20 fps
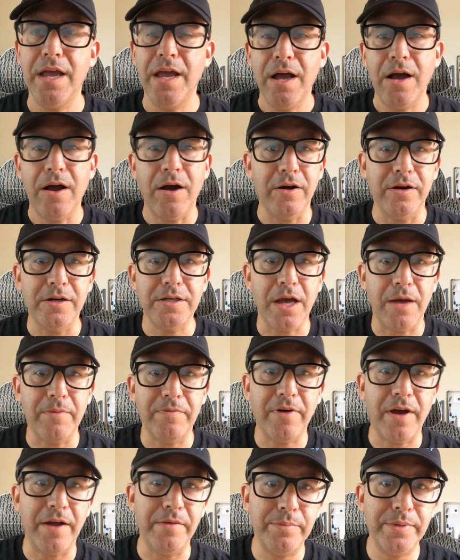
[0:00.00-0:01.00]
Our
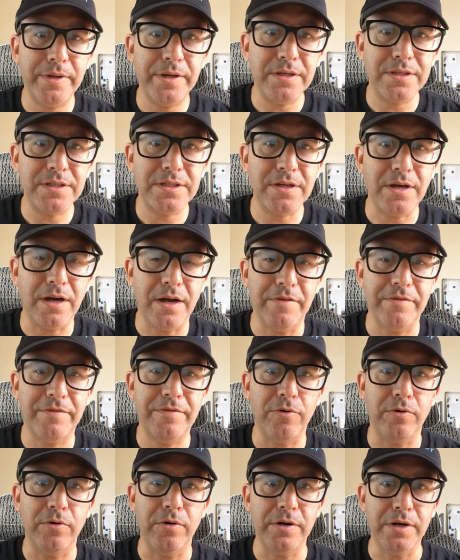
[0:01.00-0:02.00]
top 5 picks
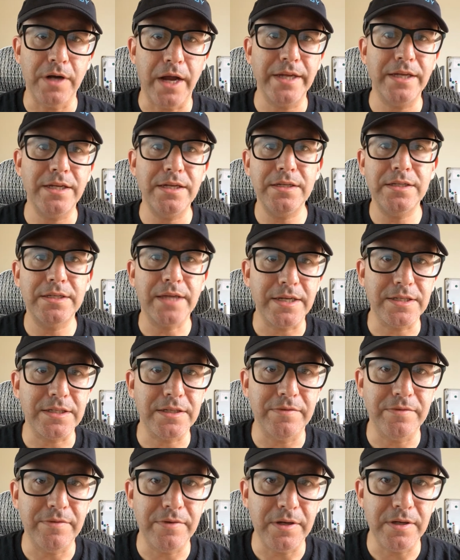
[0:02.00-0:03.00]
for Nikes as
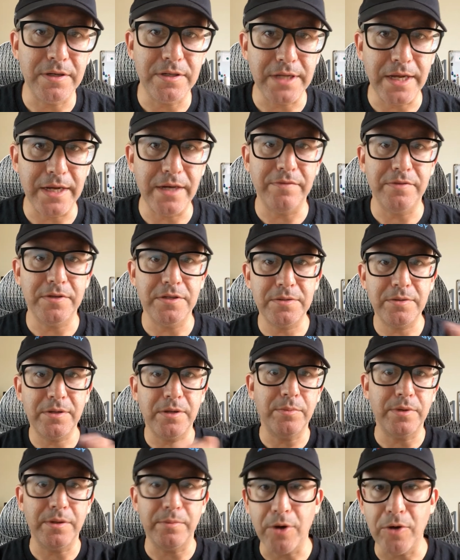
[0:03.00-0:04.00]
of the date of this
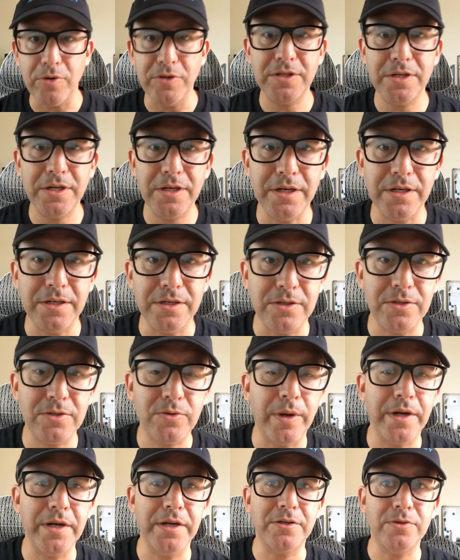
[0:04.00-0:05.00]
thing being posted in
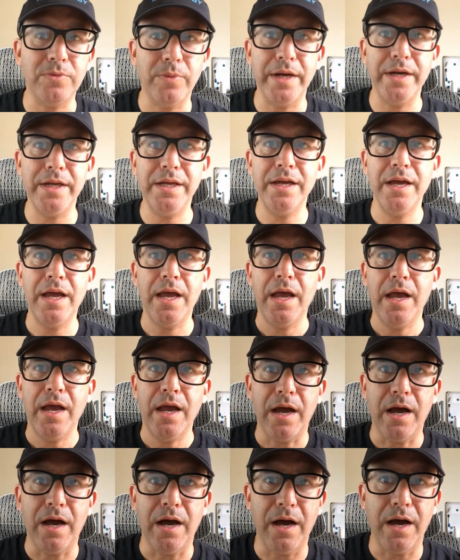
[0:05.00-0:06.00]
2020.
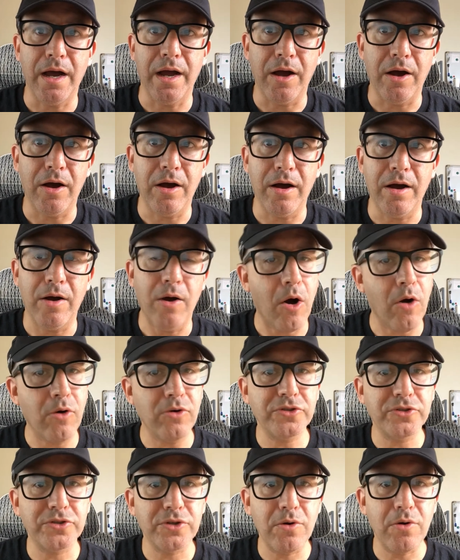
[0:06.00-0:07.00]

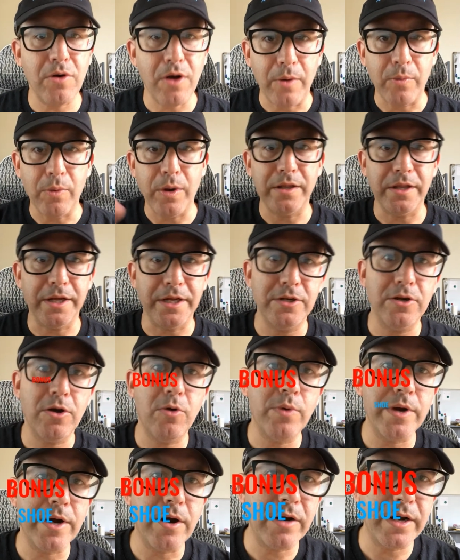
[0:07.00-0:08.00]
Also, I want to let you
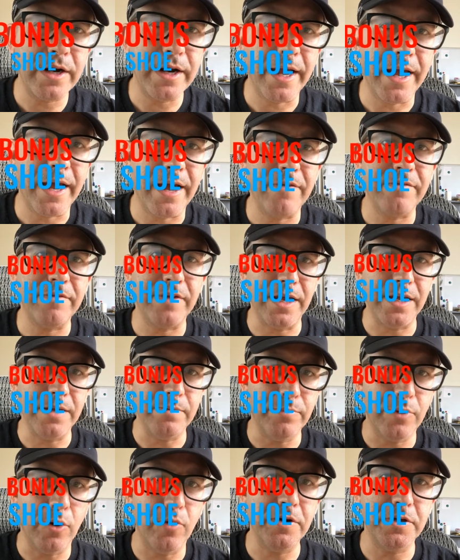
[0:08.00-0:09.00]
know we are going to have
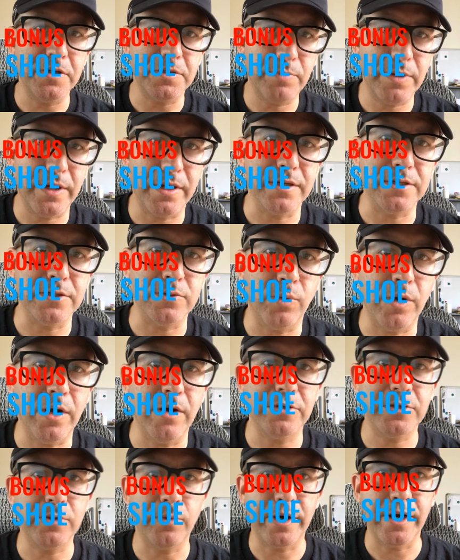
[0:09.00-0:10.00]
a bonus pick as
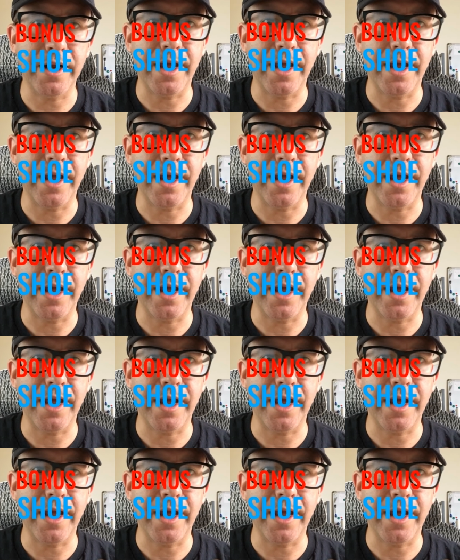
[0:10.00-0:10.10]
well. So we're going to